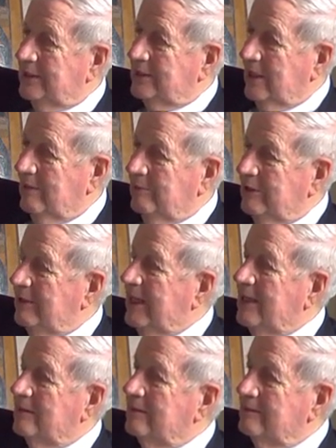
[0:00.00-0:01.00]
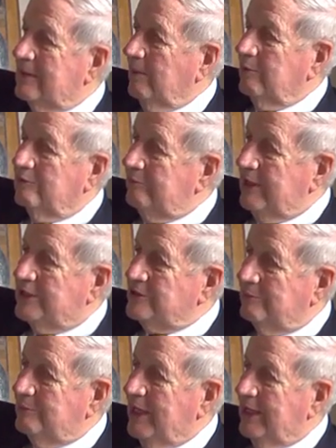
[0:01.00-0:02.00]
they'd come, and a, and a couple of
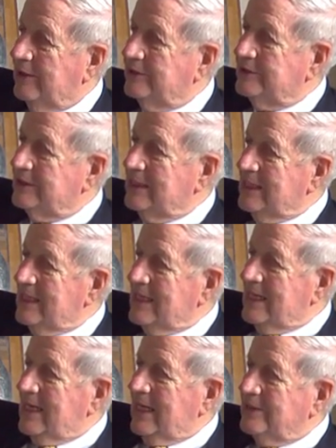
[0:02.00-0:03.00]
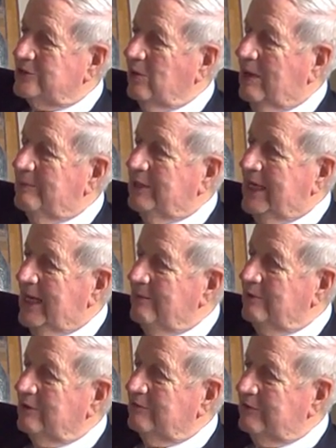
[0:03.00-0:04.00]
major painters. And so I
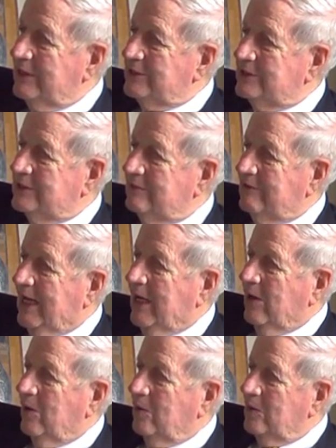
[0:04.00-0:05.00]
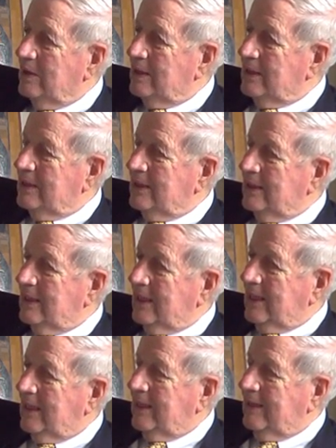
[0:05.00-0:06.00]
became convinced of how
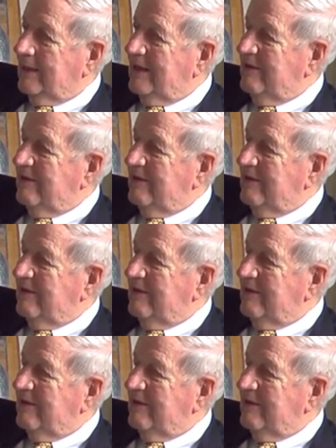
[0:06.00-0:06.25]
uh,